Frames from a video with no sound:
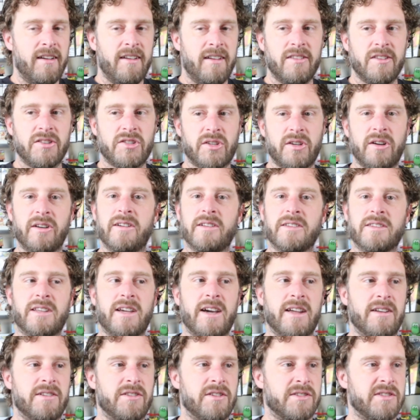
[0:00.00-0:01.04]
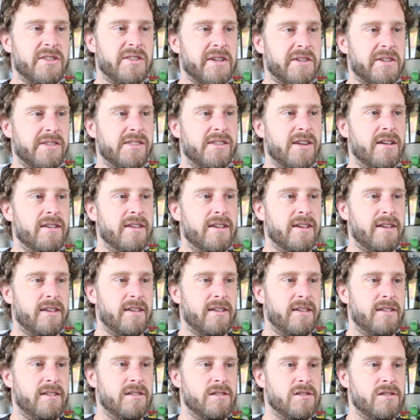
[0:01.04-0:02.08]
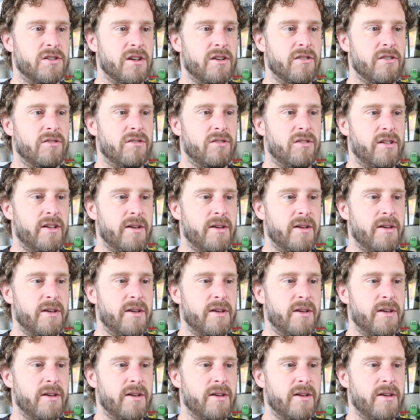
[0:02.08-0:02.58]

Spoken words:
this card is kind of just like stunning in general.